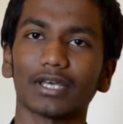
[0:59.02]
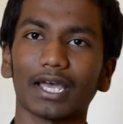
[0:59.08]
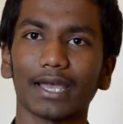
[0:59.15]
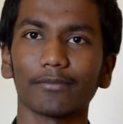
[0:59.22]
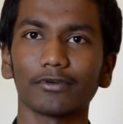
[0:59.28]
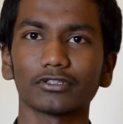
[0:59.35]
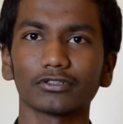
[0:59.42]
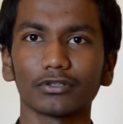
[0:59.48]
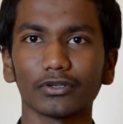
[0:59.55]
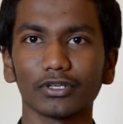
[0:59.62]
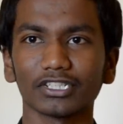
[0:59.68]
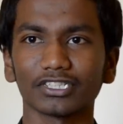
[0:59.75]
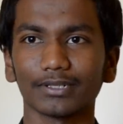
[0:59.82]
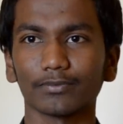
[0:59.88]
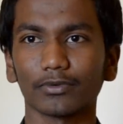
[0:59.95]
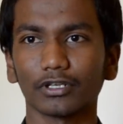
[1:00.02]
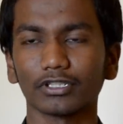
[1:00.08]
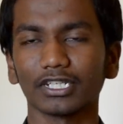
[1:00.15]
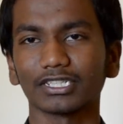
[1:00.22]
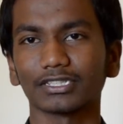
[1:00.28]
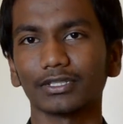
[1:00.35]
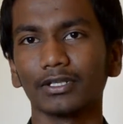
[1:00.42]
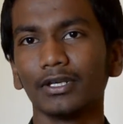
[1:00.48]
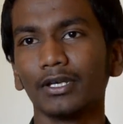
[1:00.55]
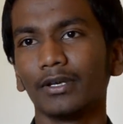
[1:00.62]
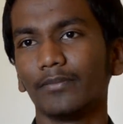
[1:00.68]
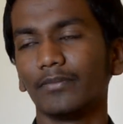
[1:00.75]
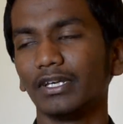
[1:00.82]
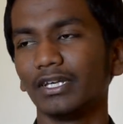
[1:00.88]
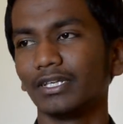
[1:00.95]
I'm also doing some projects.
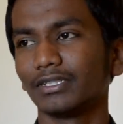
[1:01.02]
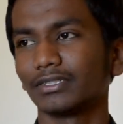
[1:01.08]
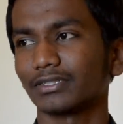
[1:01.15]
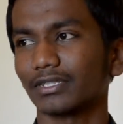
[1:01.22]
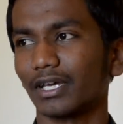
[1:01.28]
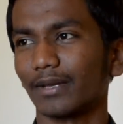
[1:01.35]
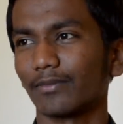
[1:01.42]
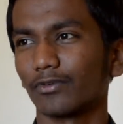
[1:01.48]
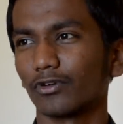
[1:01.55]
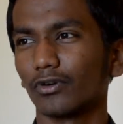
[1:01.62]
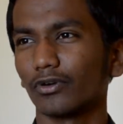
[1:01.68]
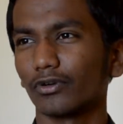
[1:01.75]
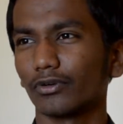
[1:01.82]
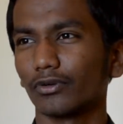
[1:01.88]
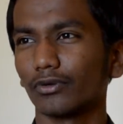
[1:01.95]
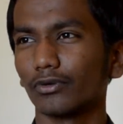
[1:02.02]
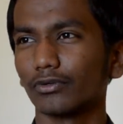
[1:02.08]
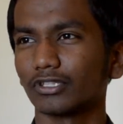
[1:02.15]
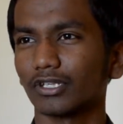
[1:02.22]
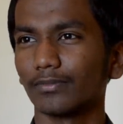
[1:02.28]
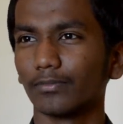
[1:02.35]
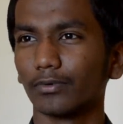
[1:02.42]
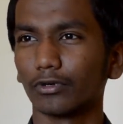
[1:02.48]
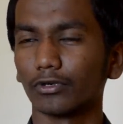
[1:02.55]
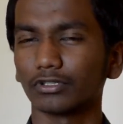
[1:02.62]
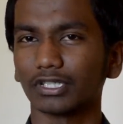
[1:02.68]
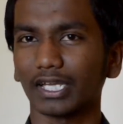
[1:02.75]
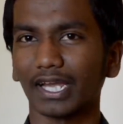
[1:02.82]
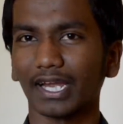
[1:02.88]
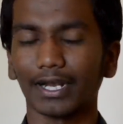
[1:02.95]
Means I'm going to do some
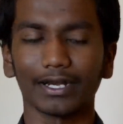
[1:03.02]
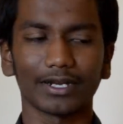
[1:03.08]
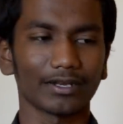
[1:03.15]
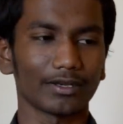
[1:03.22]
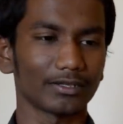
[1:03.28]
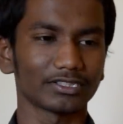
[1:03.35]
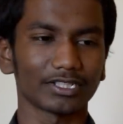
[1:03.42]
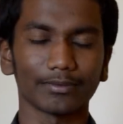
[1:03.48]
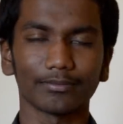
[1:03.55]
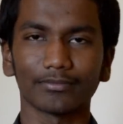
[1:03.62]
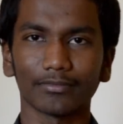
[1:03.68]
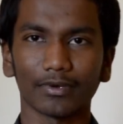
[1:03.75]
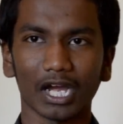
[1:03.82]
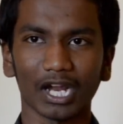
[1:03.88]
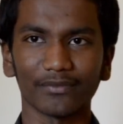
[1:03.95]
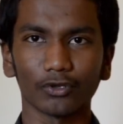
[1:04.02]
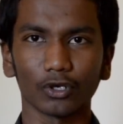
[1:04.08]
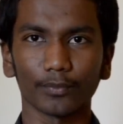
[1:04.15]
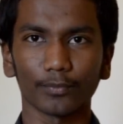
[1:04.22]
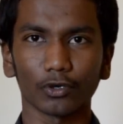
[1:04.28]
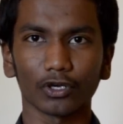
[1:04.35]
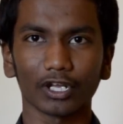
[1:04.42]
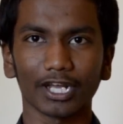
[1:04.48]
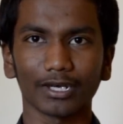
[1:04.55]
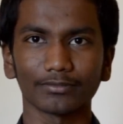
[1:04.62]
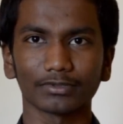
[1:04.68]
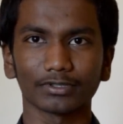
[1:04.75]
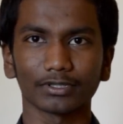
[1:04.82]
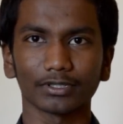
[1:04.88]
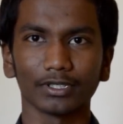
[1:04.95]
boards and some Arduino programs.